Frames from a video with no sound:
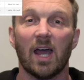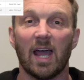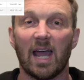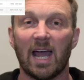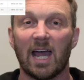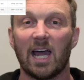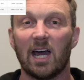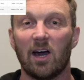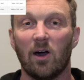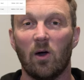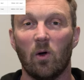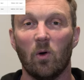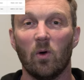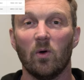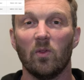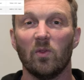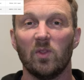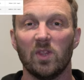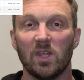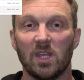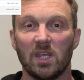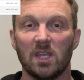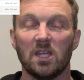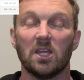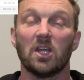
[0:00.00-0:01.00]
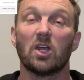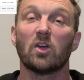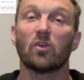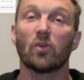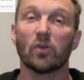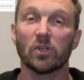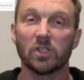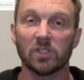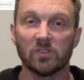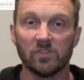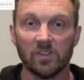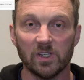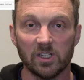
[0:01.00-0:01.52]
how the
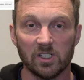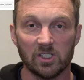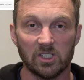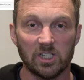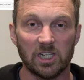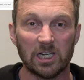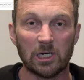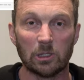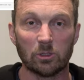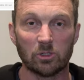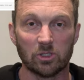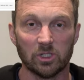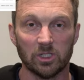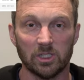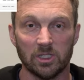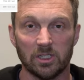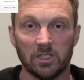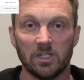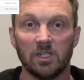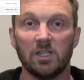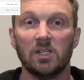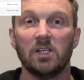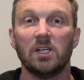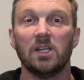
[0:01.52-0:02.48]
CrossFit Chiltern